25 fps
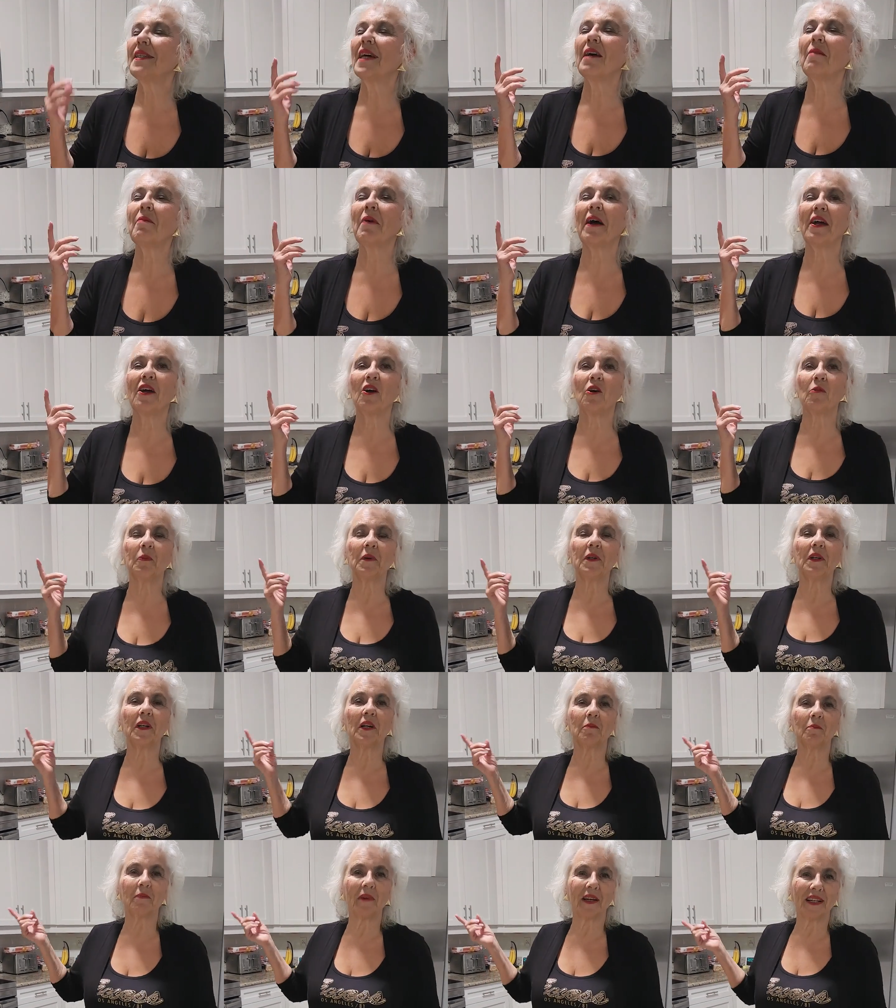one time I
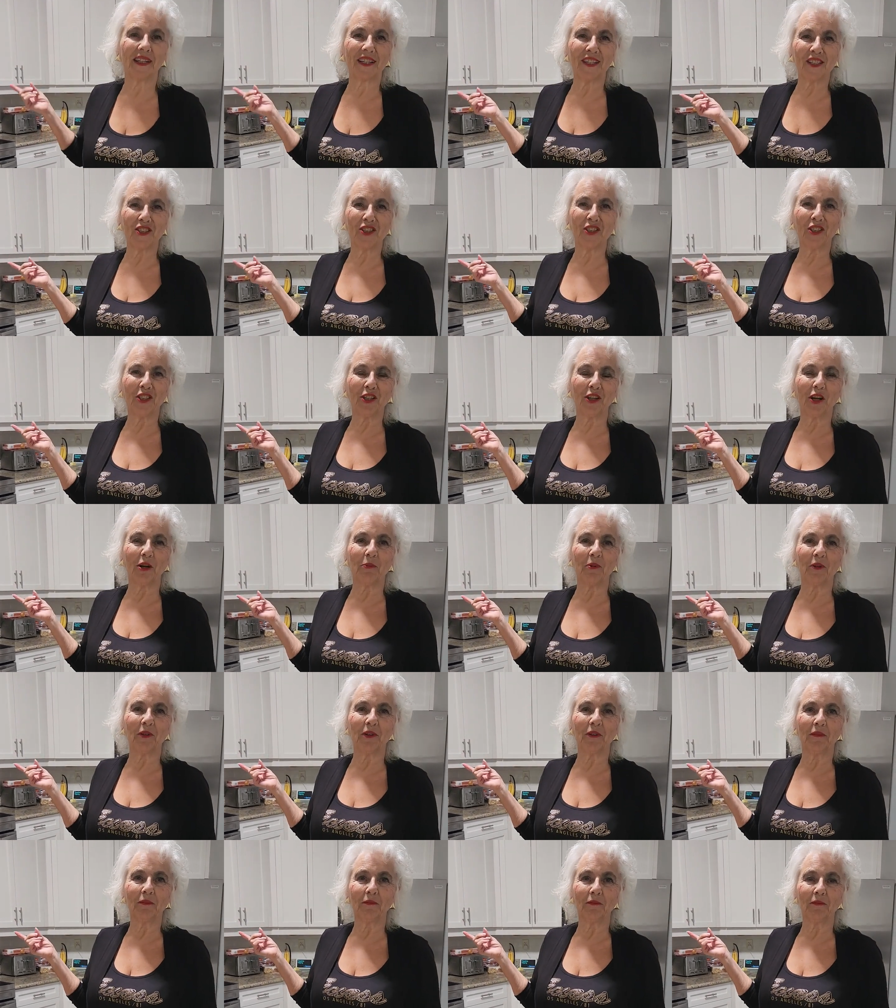opened up my kitchen
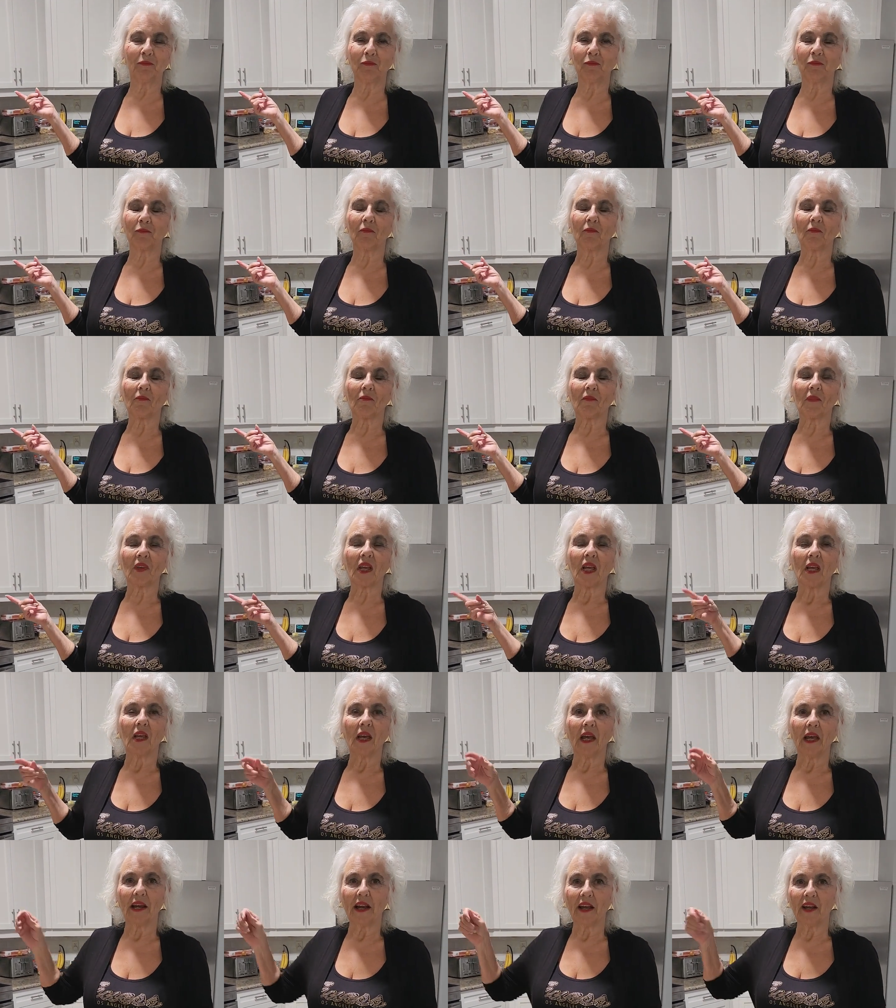cupboard,
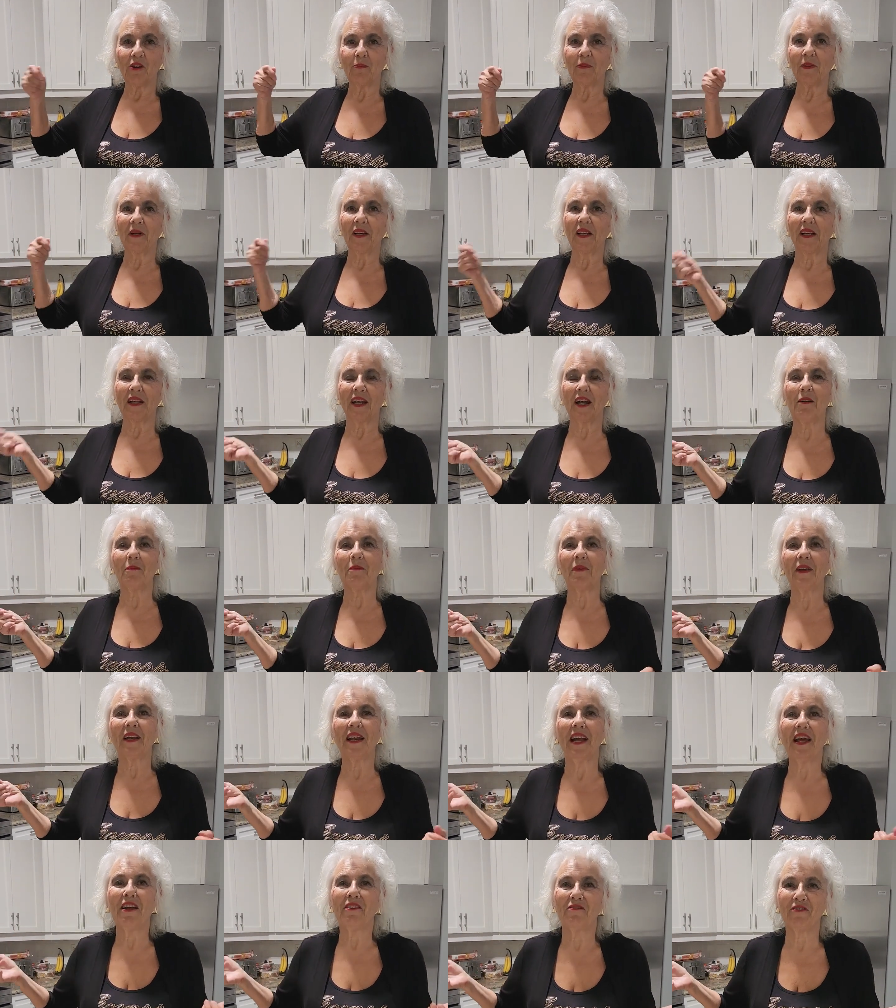and I opened it
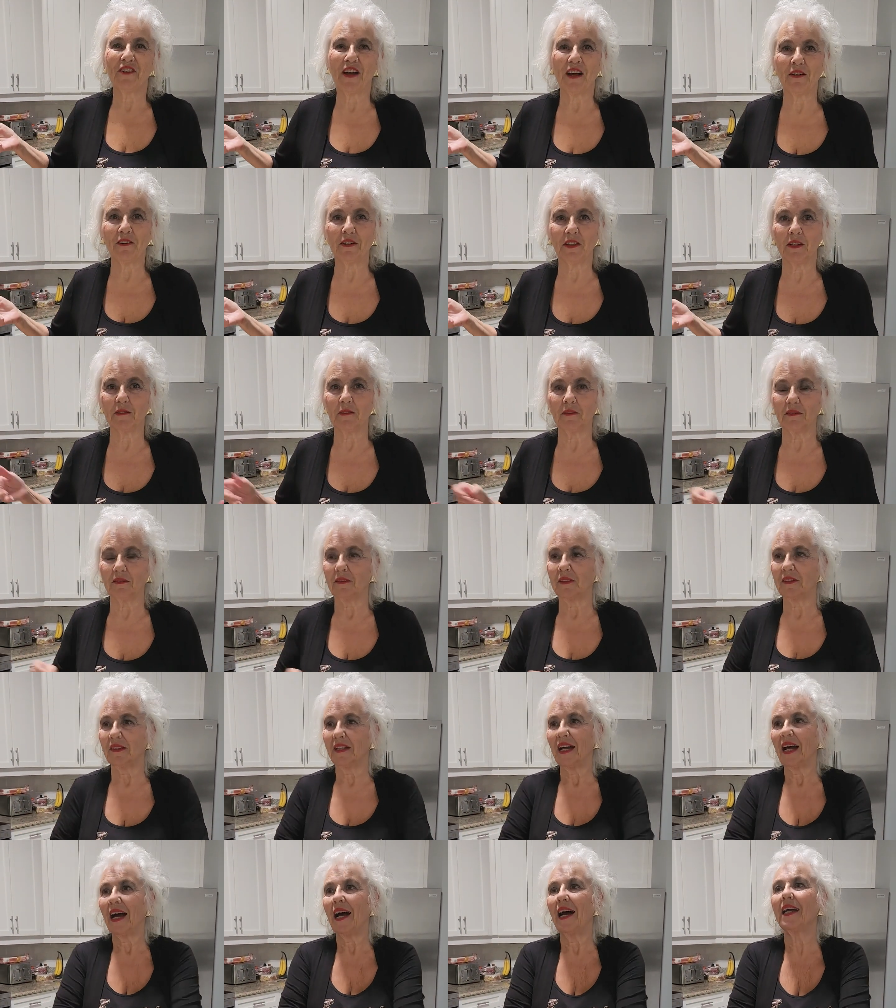up and I found
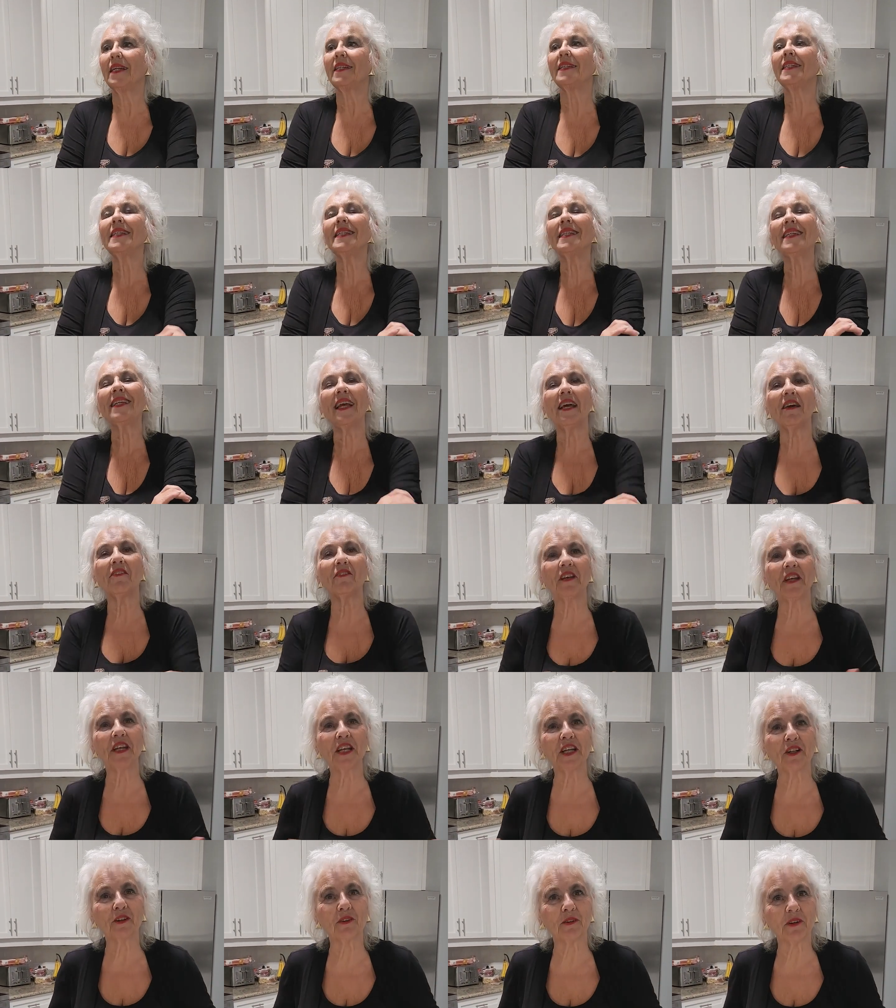I didn't have
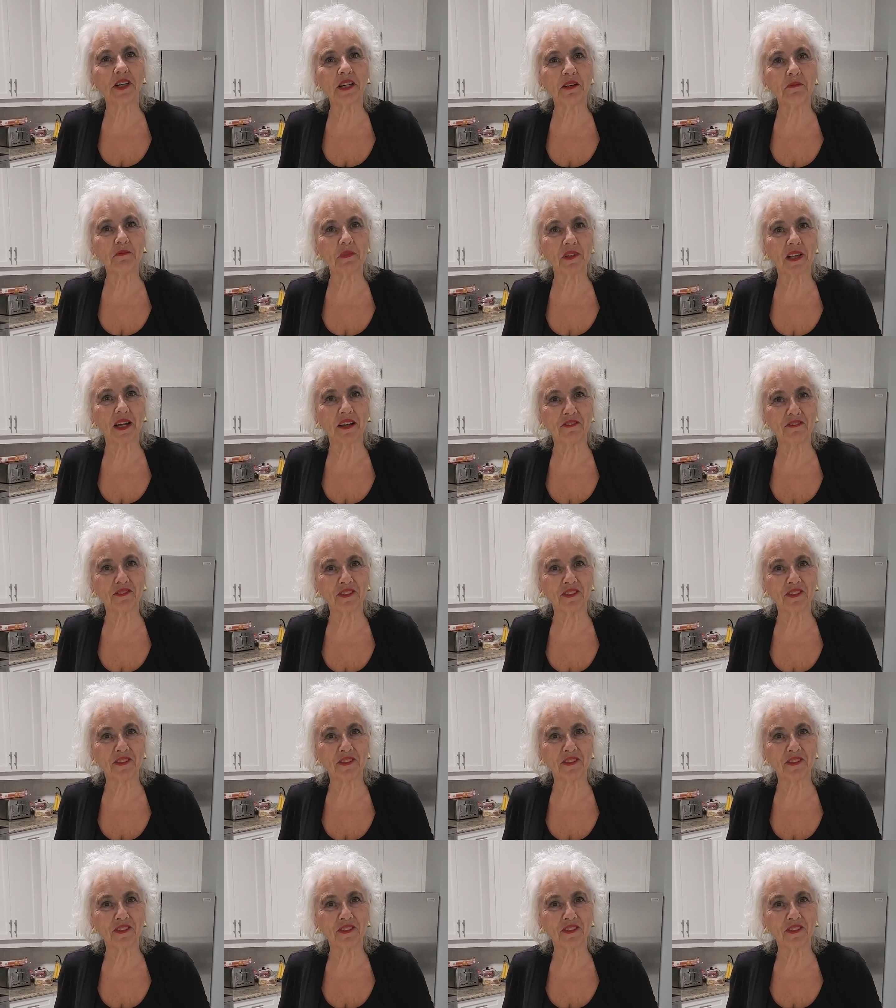any cream